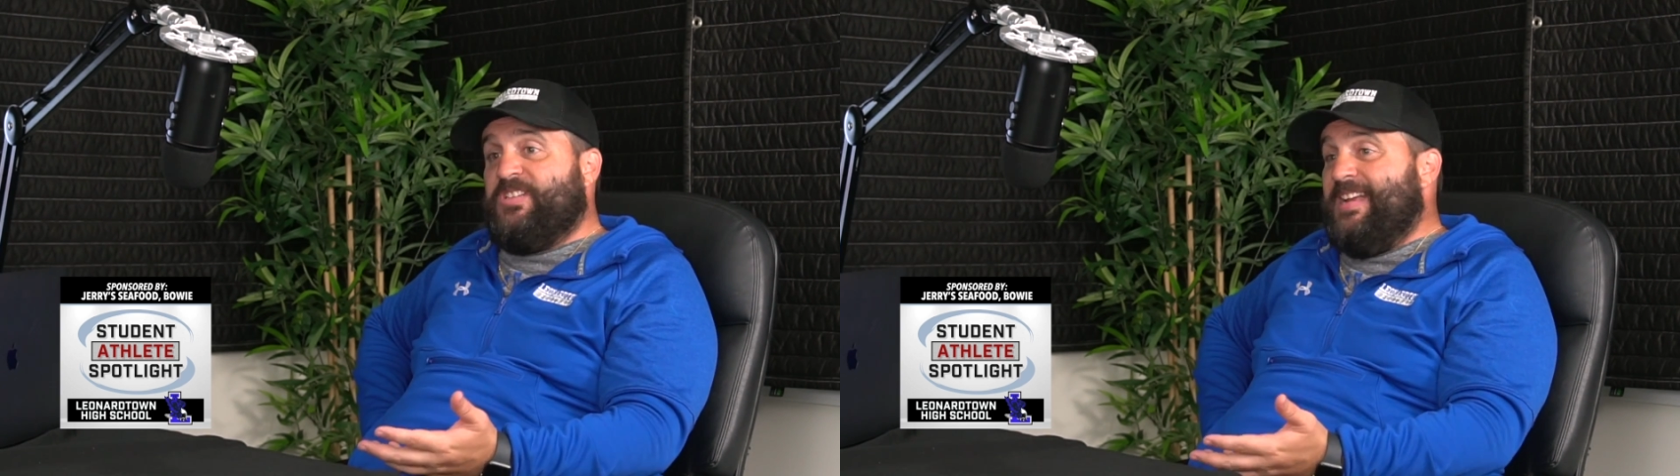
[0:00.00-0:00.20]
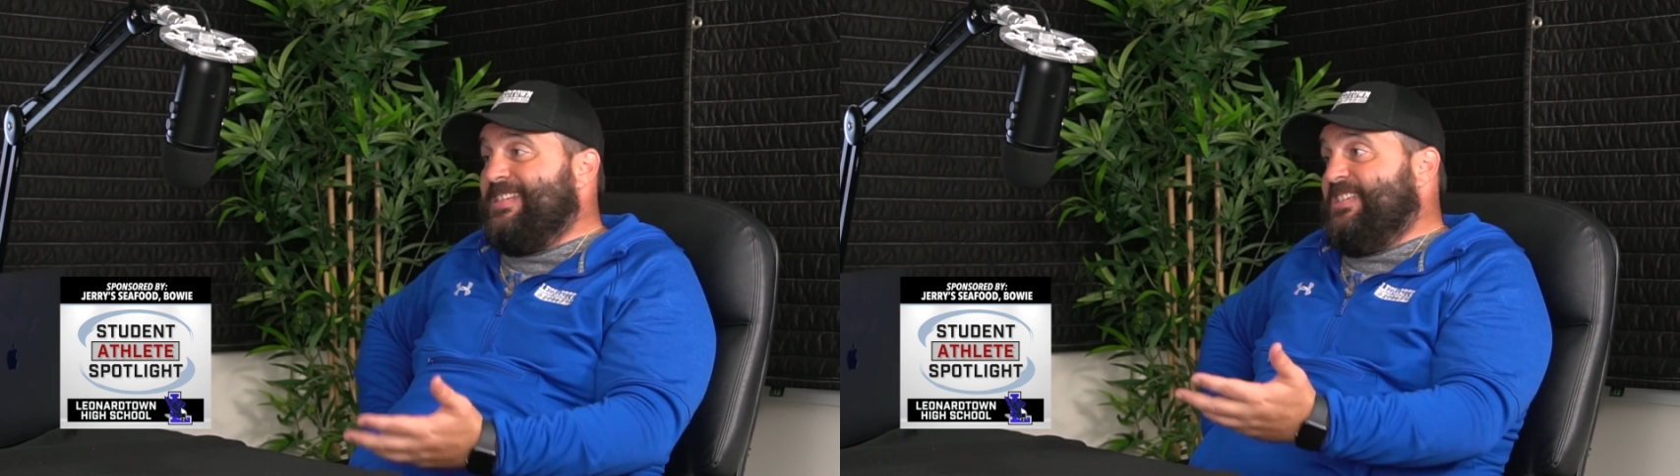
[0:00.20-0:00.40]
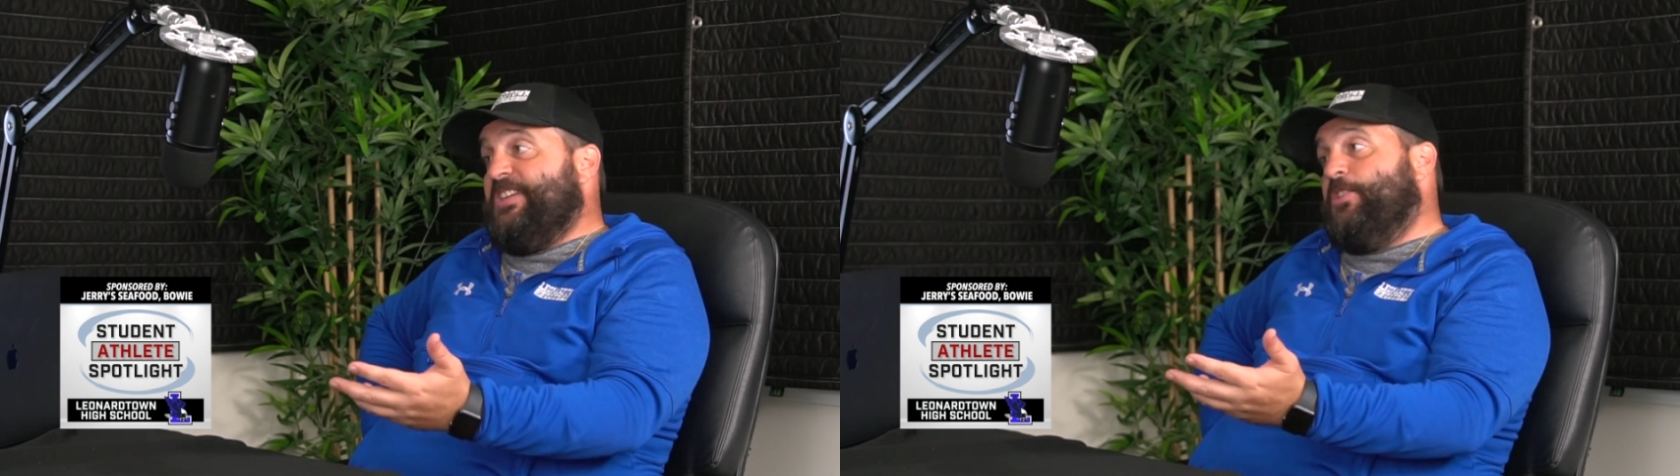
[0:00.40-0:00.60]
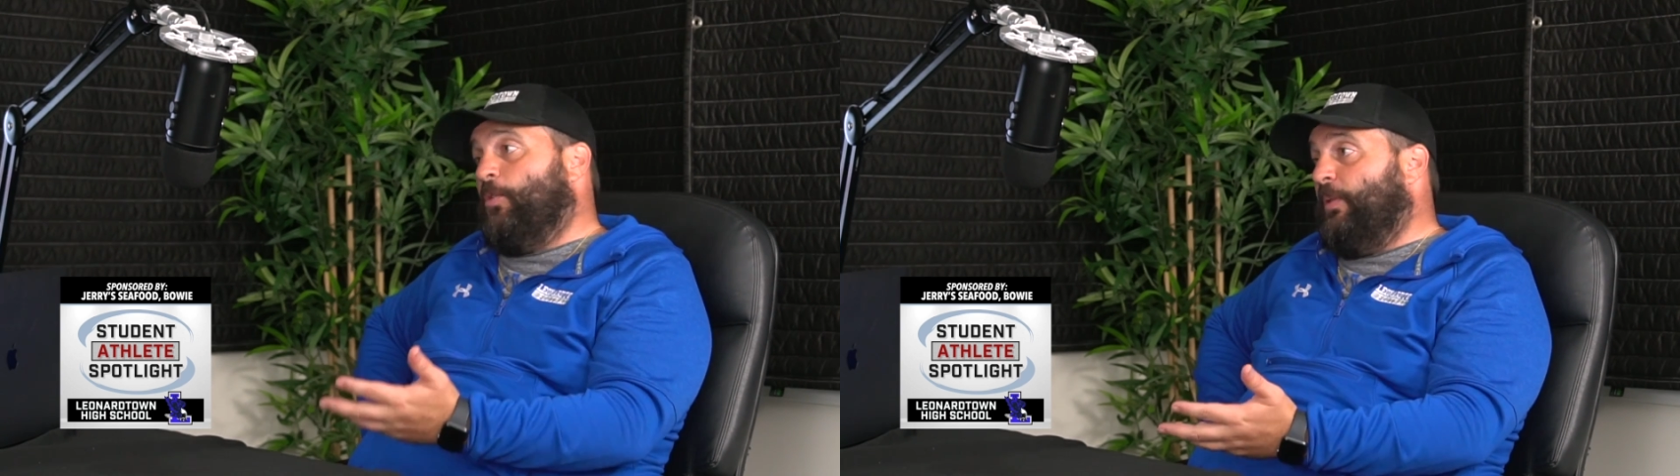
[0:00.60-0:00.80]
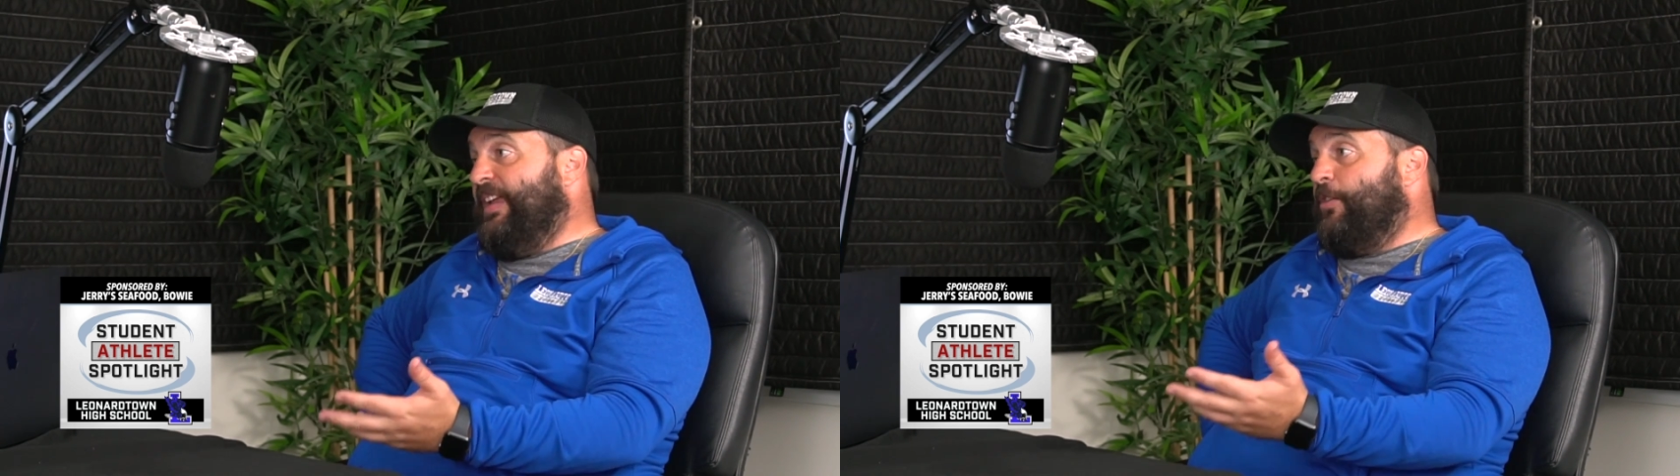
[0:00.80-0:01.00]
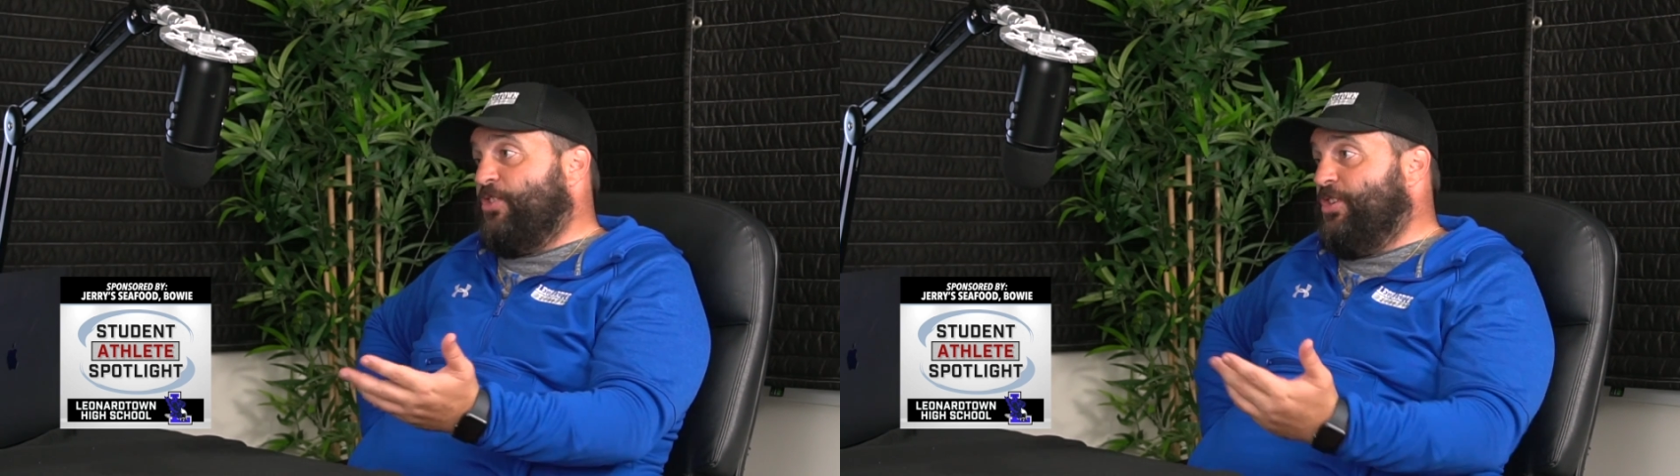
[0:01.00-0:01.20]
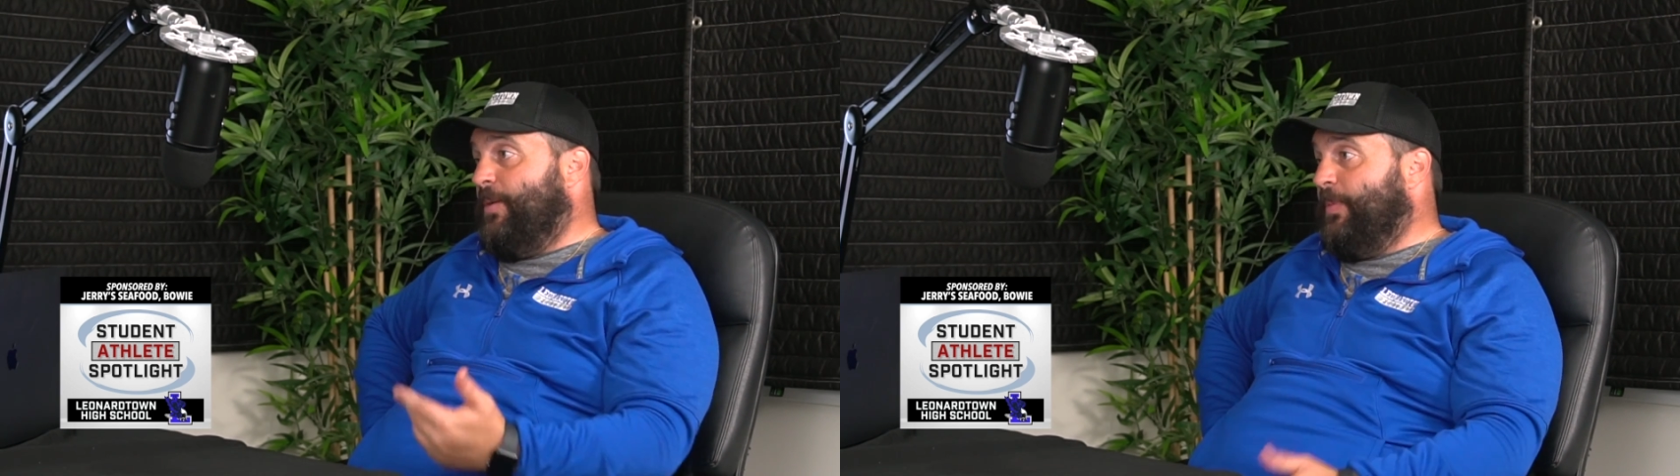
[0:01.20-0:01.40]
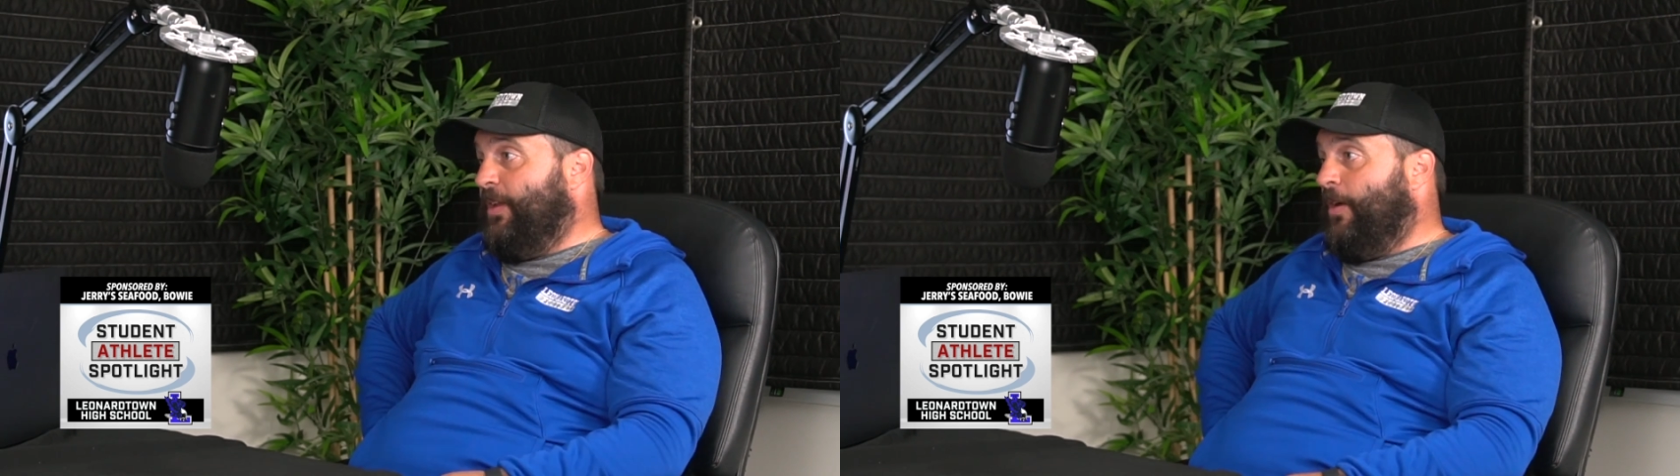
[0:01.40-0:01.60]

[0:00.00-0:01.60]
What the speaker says: That senior leadership,